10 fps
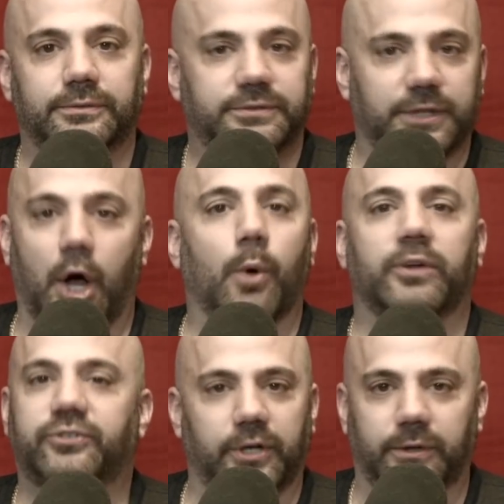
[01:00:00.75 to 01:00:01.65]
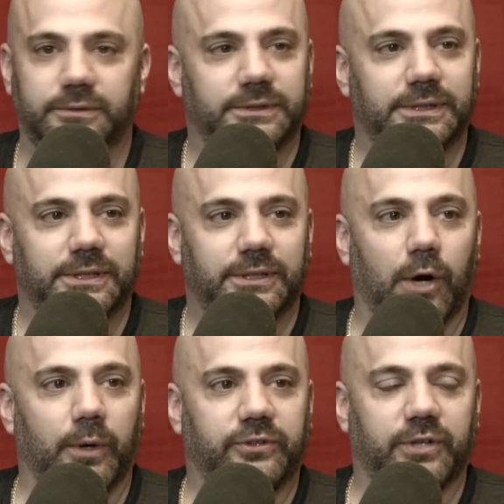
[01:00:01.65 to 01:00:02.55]
Still always 2.
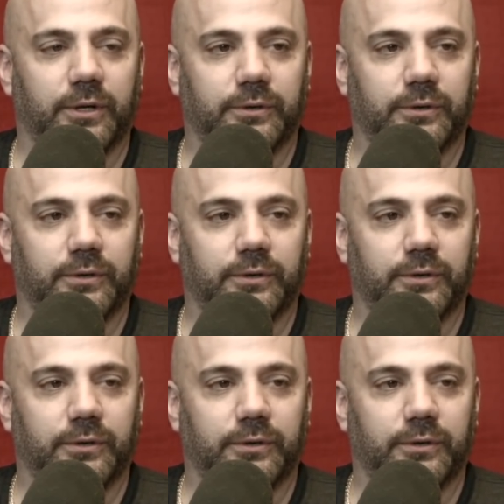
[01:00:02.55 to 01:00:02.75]
Always 2.